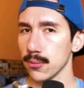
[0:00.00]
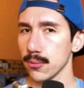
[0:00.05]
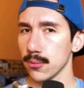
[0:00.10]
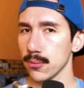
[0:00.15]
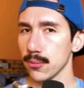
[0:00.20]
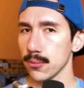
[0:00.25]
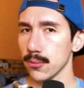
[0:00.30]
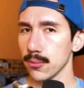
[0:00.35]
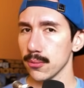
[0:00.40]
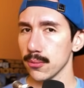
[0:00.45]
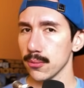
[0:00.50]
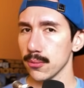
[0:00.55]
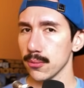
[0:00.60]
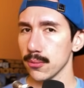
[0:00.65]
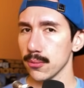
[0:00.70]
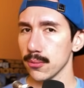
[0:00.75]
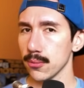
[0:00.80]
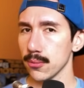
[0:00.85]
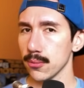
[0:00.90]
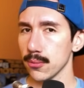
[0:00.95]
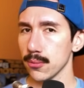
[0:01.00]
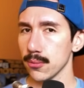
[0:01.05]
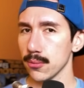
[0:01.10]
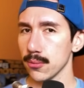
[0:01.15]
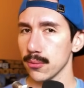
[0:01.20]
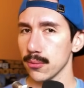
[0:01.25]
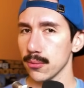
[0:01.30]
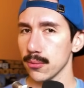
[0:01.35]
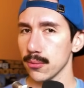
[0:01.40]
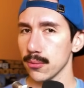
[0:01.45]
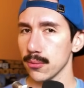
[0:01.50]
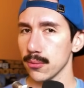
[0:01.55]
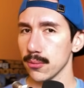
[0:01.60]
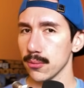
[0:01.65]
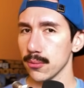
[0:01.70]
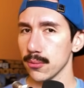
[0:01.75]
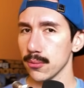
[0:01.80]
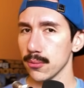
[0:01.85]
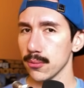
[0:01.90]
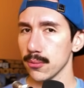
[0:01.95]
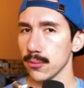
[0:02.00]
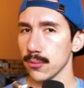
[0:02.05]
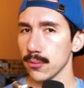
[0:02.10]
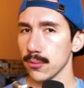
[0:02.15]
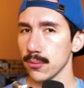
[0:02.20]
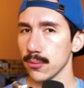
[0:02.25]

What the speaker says: This person isn't speaking.